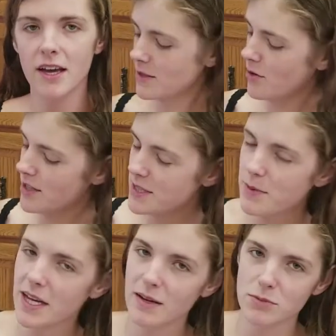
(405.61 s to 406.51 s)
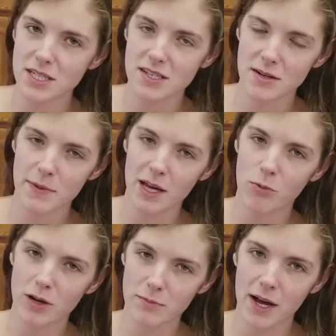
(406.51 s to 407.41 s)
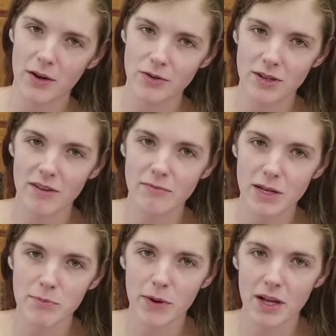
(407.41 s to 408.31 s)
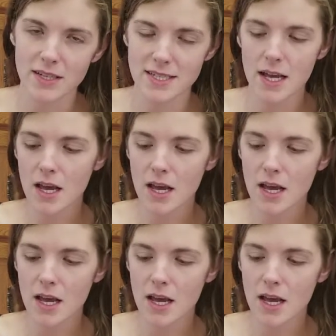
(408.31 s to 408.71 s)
So this week I'm just gonna make 1 pound of meatballs,